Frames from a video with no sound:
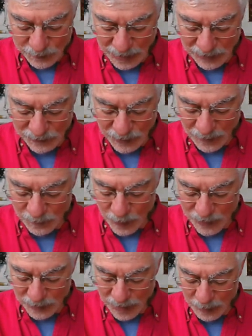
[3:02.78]
myself
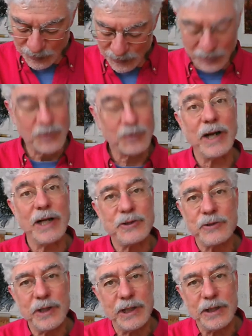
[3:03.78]
whether I was under the right
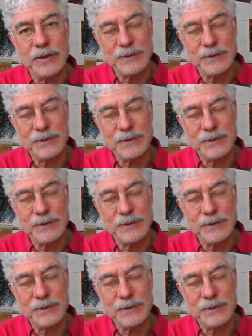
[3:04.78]
tree.